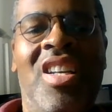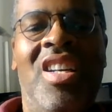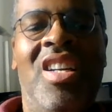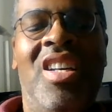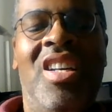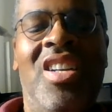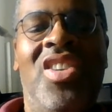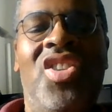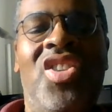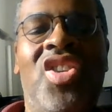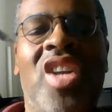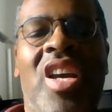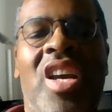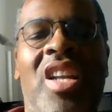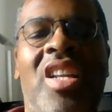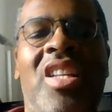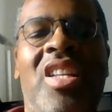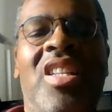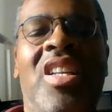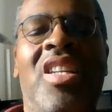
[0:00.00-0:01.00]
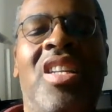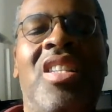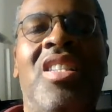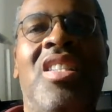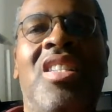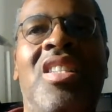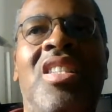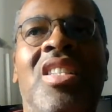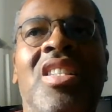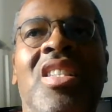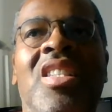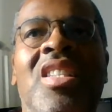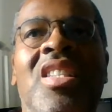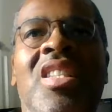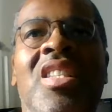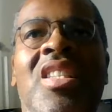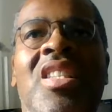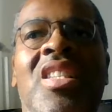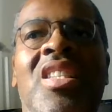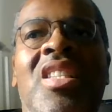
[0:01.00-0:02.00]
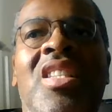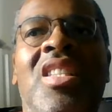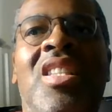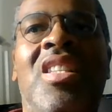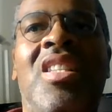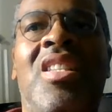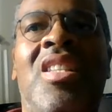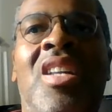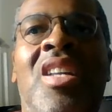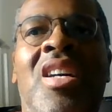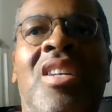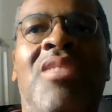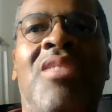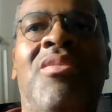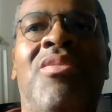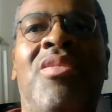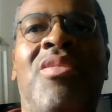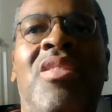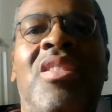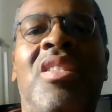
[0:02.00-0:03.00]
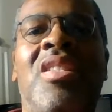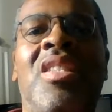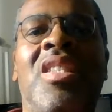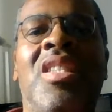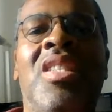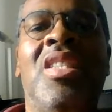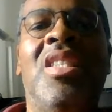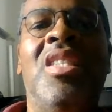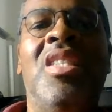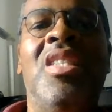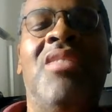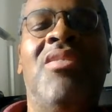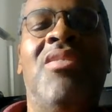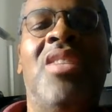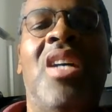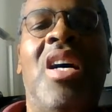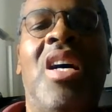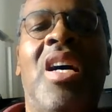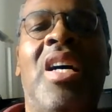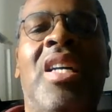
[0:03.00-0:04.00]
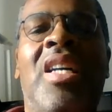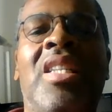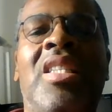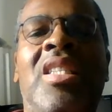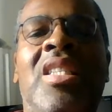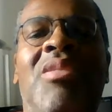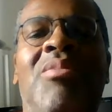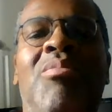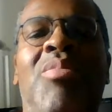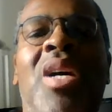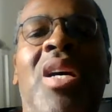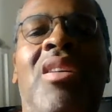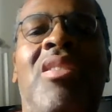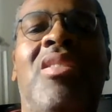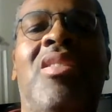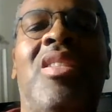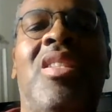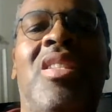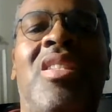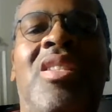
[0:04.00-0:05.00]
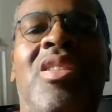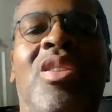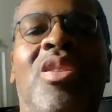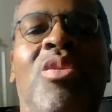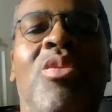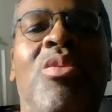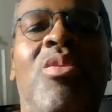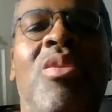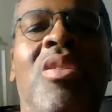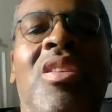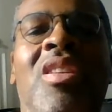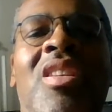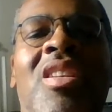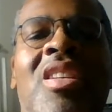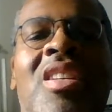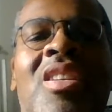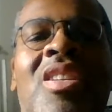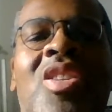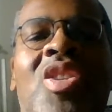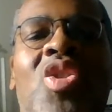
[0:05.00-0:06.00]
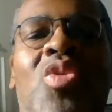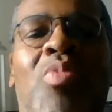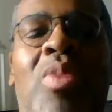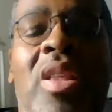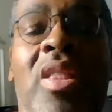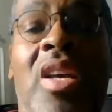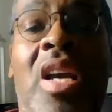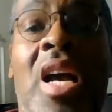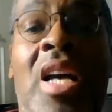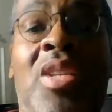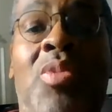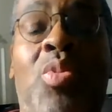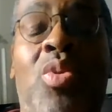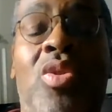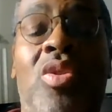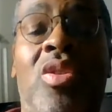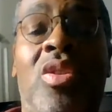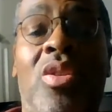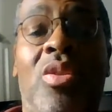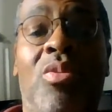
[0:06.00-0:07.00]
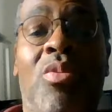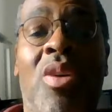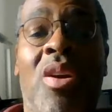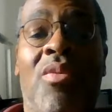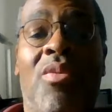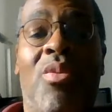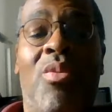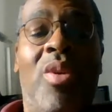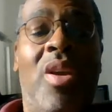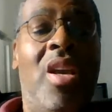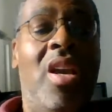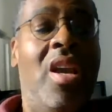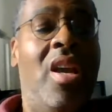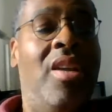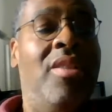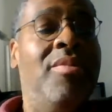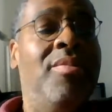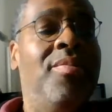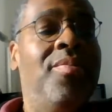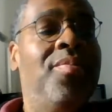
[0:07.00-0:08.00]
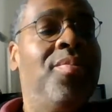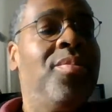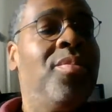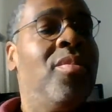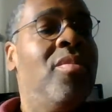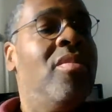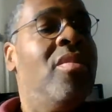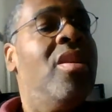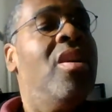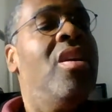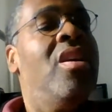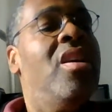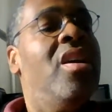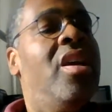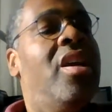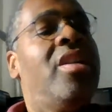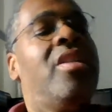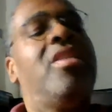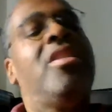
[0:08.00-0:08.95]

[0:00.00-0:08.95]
understanding that the love of God compels us to spread the gospel to wherever we can. It's